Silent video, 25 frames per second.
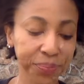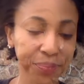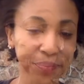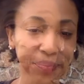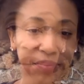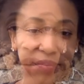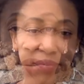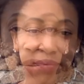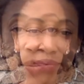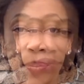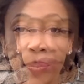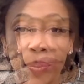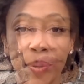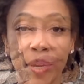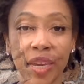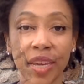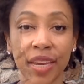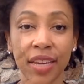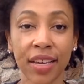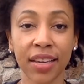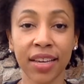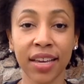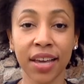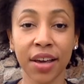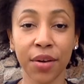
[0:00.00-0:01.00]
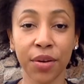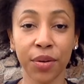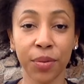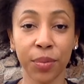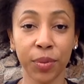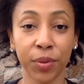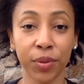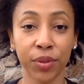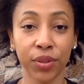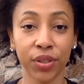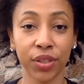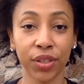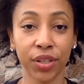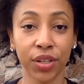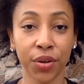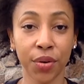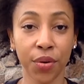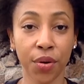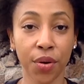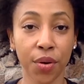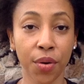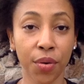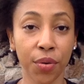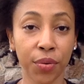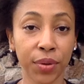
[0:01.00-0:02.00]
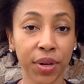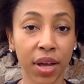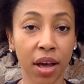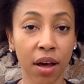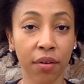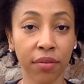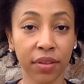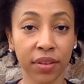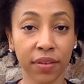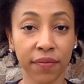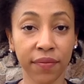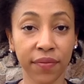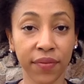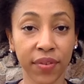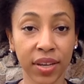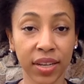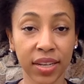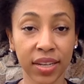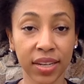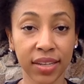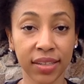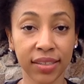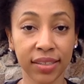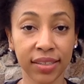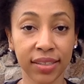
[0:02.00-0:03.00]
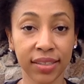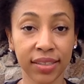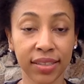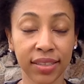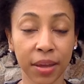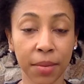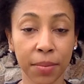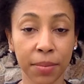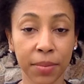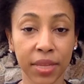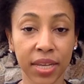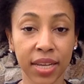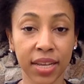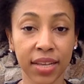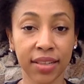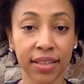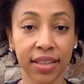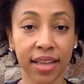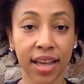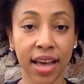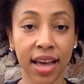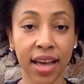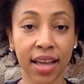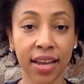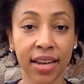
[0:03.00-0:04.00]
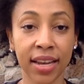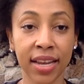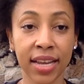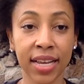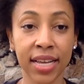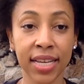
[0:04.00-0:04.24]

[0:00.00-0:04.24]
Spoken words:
So, being accountable to your own health and fitness is something that